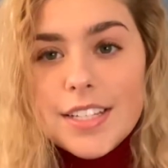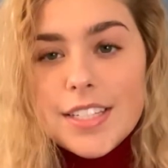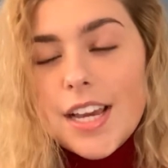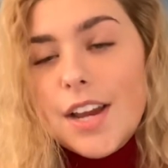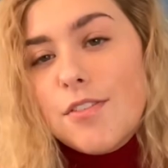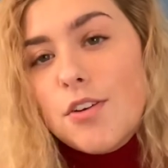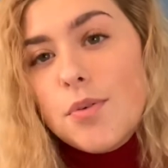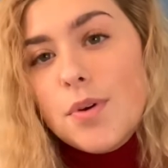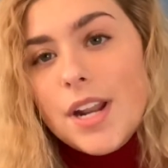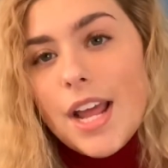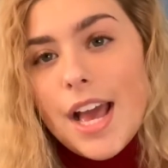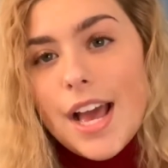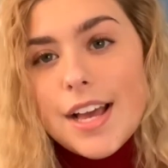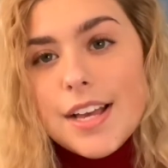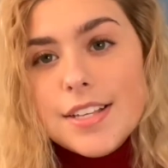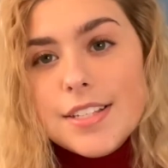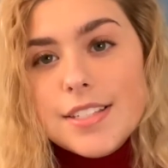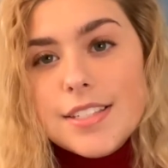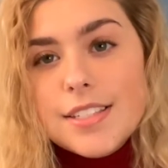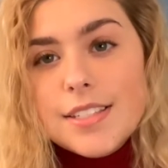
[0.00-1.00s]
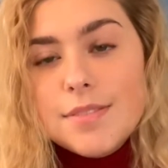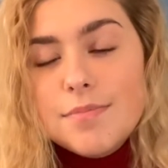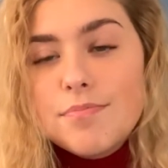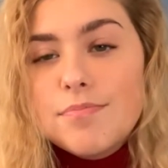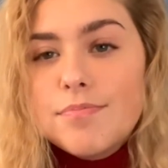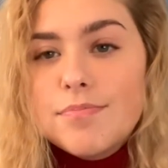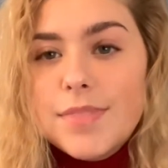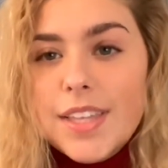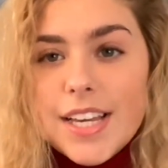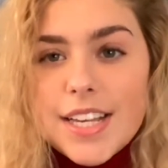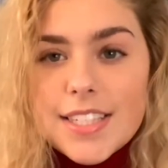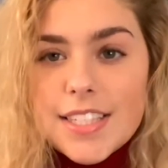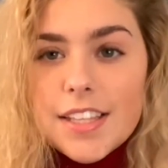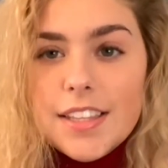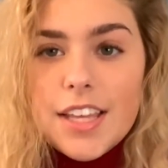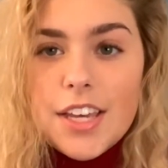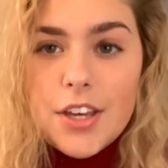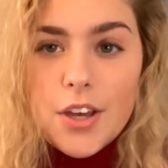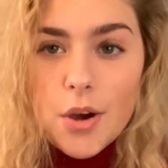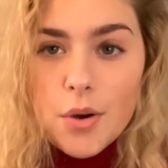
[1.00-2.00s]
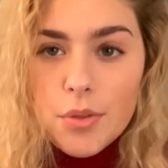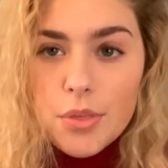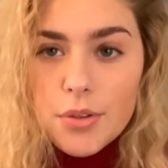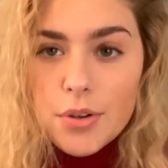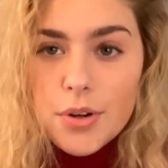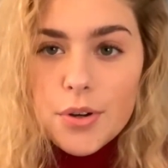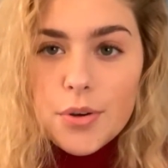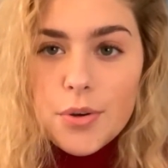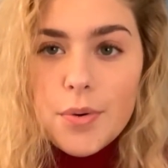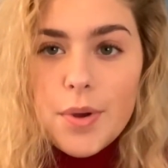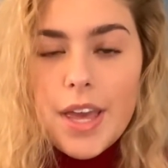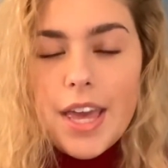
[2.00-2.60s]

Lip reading: Everyone has things that they go through,